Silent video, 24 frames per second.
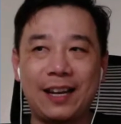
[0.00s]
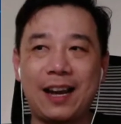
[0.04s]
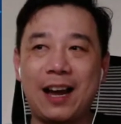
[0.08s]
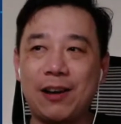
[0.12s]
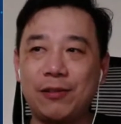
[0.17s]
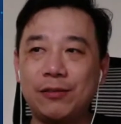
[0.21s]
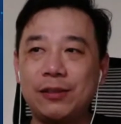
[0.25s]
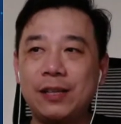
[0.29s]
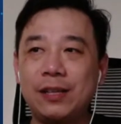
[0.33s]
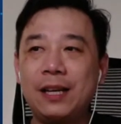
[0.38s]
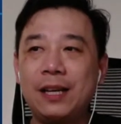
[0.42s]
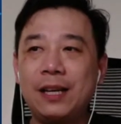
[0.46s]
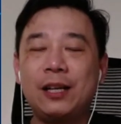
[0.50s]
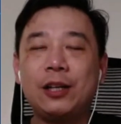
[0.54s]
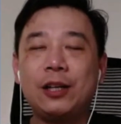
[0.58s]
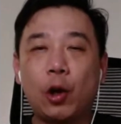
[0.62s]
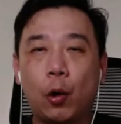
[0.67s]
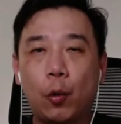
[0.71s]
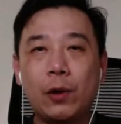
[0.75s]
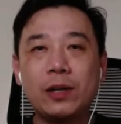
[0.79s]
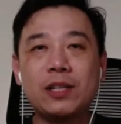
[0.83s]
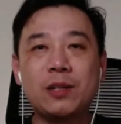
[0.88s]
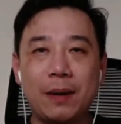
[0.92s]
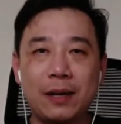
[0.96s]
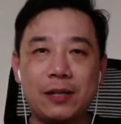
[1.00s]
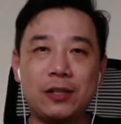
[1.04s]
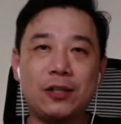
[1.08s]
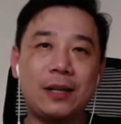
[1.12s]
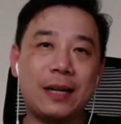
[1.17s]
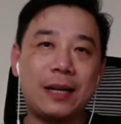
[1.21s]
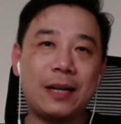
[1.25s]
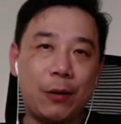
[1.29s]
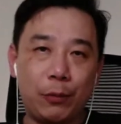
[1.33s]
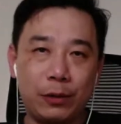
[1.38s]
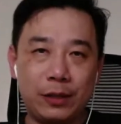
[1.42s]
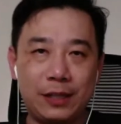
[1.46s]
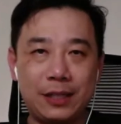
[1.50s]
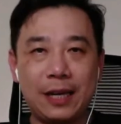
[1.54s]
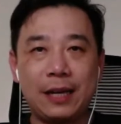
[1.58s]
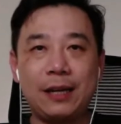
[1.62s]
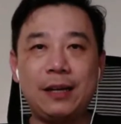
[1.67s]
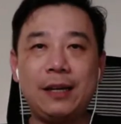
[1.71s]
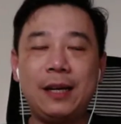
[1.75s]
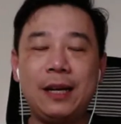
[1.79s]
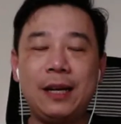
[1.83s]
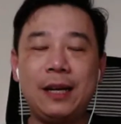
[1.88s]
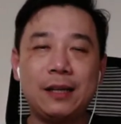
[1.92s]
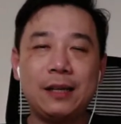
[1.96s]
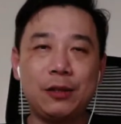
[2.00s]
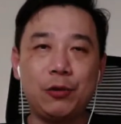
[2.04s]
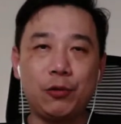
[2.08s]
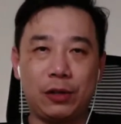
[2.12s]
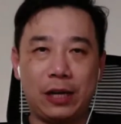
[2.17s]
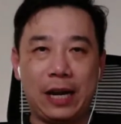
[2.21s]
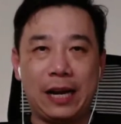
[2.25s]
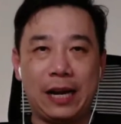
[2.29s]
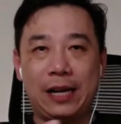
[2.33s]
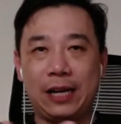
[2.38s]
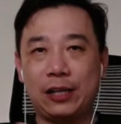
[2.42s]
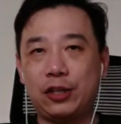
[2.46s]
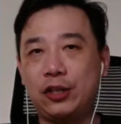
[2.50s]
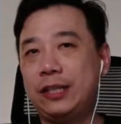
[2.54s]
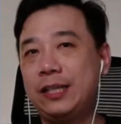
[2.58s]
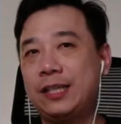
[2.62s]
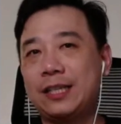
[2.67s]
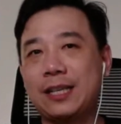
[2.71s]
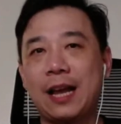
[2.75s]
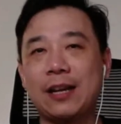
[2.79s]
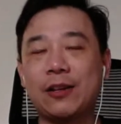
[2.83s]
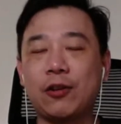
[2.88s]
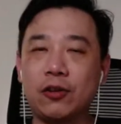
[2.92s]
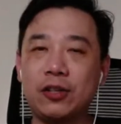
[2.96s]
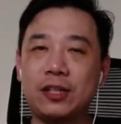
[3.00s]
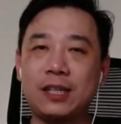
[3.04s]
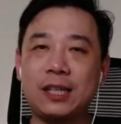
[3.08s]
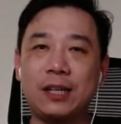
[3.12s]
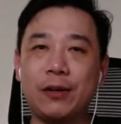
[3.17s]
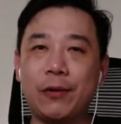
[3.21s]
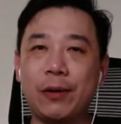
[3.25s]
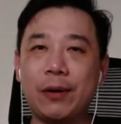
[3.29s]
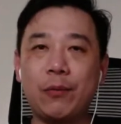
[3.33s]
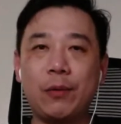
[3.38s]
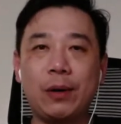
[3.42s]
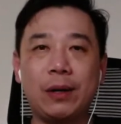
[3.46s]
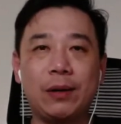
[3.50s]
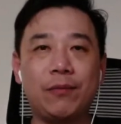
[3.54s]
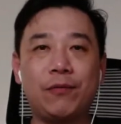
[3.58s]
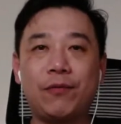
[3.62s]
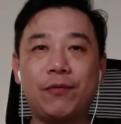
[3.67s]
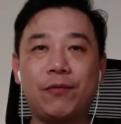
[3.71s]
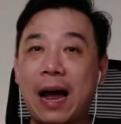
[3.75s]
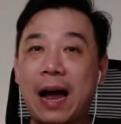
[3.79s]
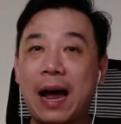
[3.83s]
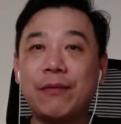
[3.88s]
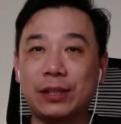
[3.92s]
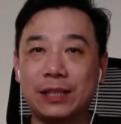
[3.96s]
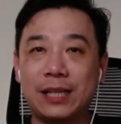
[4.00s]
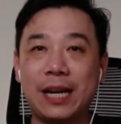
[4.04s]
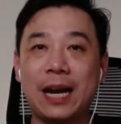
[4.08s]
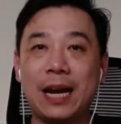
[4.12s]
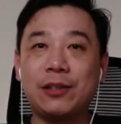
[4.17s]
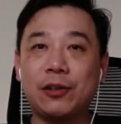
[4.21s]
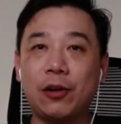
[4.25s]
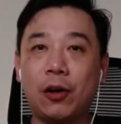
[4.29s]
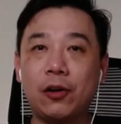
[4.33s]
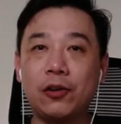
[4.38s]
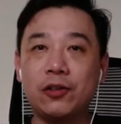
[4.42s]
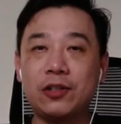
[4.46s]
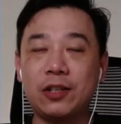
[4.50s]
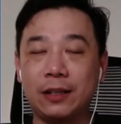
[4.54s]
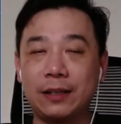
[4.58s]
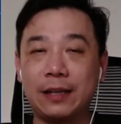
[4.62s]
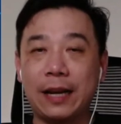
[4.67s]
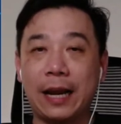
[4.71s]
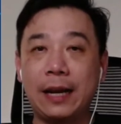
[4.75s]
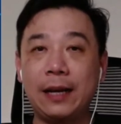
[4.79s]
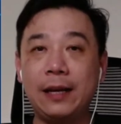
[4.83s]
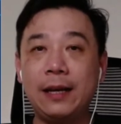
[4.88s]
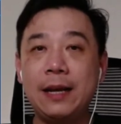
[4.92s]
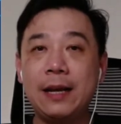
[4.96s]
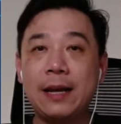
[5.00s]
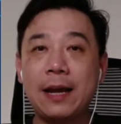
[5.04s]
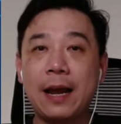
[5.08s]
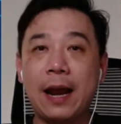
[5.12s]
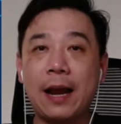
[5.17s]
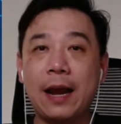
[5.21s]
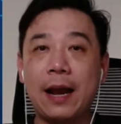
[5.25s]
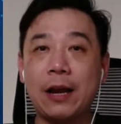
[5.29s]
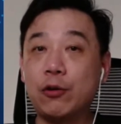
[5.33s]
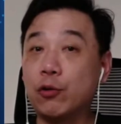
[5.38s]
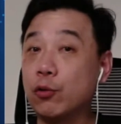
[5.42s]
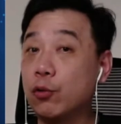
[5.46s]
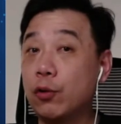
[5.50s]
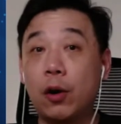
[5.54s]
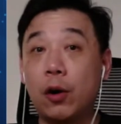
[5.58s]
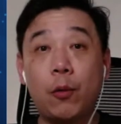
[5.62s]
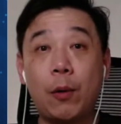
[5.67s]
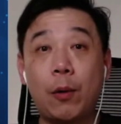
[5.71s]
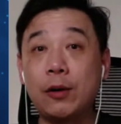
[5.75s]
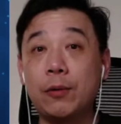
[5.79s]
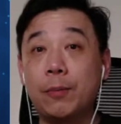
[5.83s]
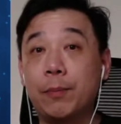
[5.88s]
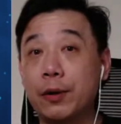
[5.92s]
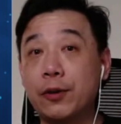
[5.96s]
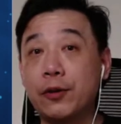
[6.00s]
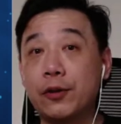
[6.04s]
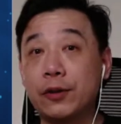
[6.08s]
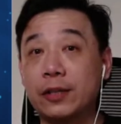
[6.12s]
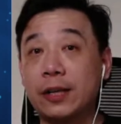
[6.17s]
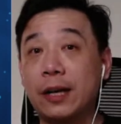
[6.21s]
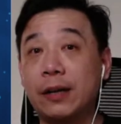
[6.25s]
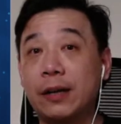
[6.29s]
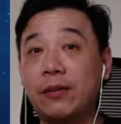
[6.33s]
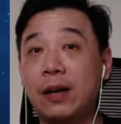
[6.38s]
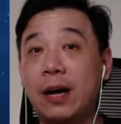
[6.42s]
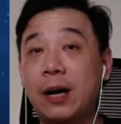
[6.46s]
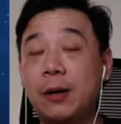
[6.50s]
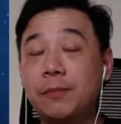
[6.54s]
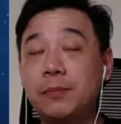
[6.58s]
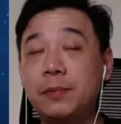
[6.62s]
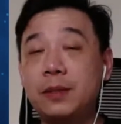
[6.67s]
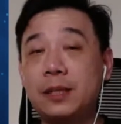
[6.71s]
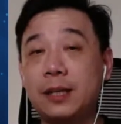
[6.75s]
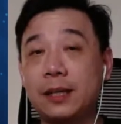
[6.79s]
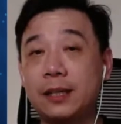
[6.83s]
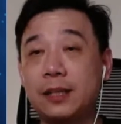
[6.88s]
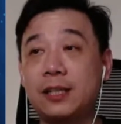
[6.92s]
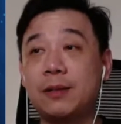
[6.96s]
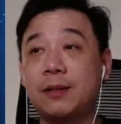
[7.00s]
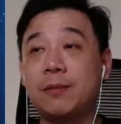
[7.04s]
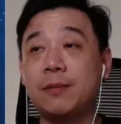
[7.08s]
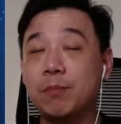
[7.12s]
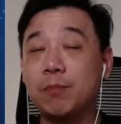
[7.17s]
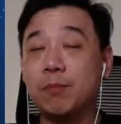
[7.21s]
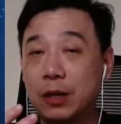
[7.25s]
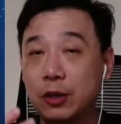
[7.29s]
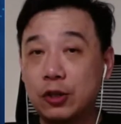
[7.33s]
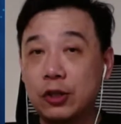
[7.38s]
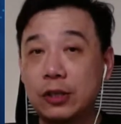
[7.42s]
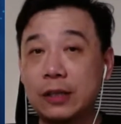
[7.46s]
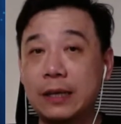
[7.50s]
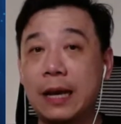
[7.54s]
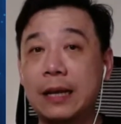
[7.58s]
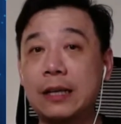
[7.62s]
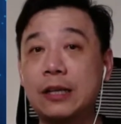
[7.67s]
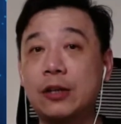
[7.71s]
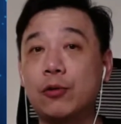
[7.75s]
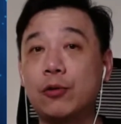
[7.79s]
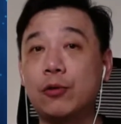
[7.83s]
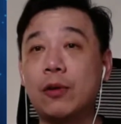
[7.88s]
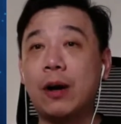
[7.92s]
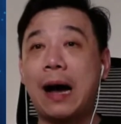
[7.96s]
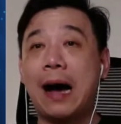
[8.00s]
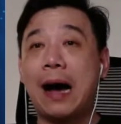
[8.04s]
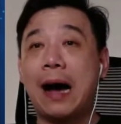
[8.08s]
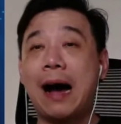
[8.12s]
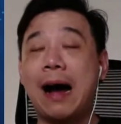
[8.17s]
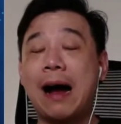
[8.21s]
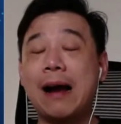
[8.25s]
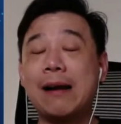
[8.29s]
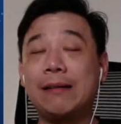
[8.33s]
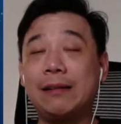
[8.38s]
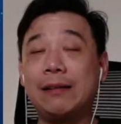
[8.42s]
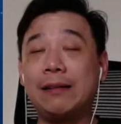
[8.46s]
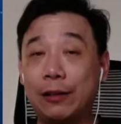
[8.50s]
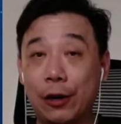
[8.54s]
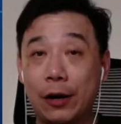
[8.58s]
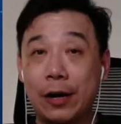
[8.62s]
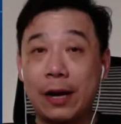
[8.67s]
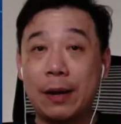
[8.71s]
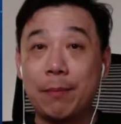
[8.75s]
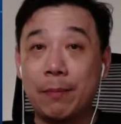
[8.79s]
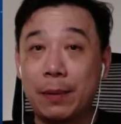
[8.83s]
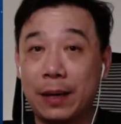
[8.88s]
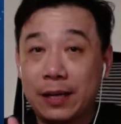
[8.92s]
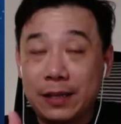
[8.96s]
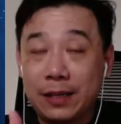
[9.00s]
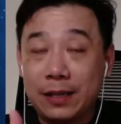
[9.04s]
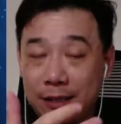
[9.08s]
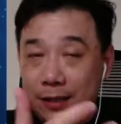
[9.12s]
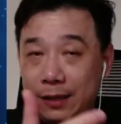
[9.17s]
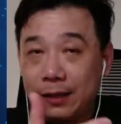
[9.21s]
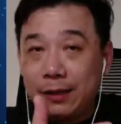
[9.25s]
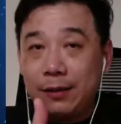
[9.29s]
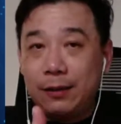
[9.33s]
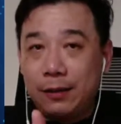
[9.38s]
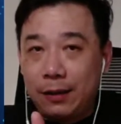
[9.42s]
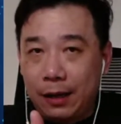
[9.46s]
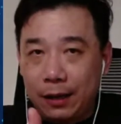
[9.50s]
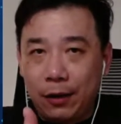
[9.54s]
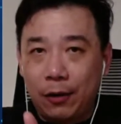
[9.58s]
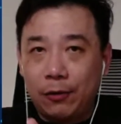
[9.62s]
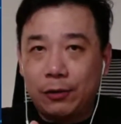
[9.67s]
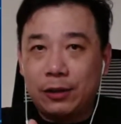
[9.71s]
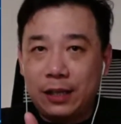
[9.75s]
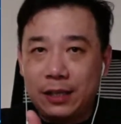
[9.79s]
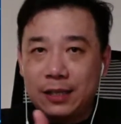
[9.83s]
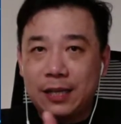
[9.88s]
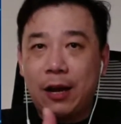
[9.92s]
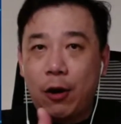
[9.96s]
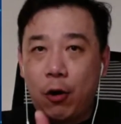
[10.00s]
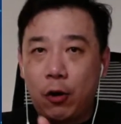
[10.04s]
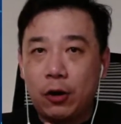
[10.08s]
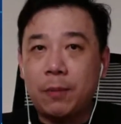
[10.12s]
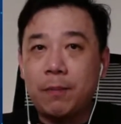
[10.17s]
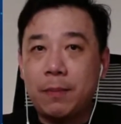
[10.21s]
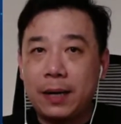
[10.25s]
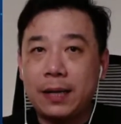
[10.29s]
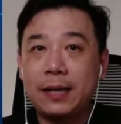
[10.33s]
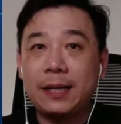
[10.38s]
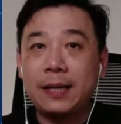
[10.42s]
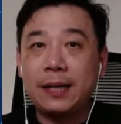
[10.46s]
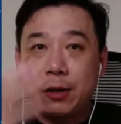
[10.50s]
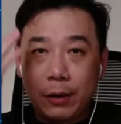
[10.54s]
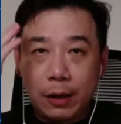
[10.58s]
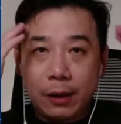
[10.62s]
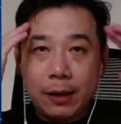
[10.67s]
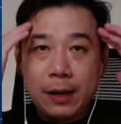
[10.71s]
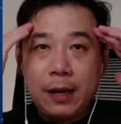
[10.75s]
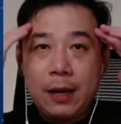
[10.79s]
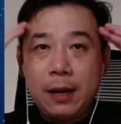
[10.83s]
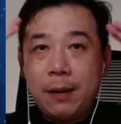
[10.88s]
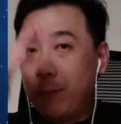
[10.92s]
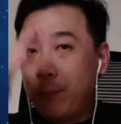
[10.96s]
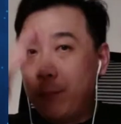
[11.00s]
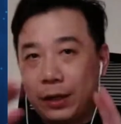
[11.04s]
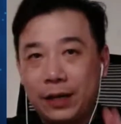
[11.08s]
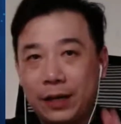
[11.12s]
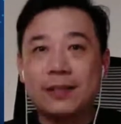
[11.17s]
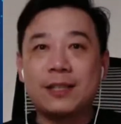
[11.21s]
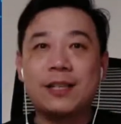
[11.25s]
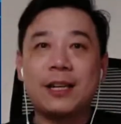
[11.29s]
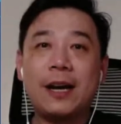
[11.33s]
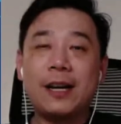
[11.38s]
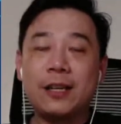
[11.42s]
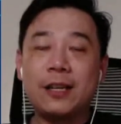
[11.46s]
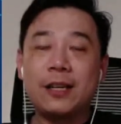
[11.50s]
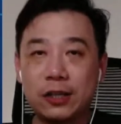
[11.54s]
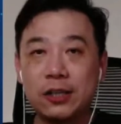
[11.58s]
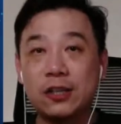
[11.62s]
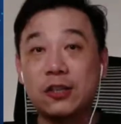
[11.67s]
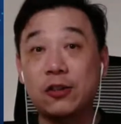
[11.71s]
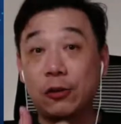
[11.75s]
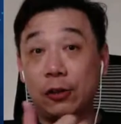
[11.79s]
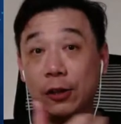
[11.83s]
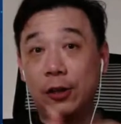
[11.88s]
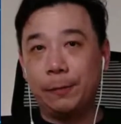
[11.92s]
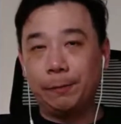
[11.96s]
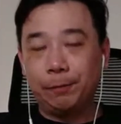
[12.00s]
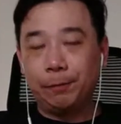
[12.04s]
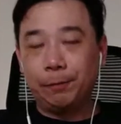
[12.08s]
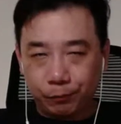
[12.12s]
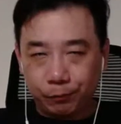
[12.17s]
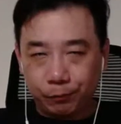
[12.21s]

out lowest budget, I would say you can actually start considering with $5 or $10 a day, and then do not want to burn yourself out. Just make sure that you are learning, because these are all the money that you are putting aside just to learn.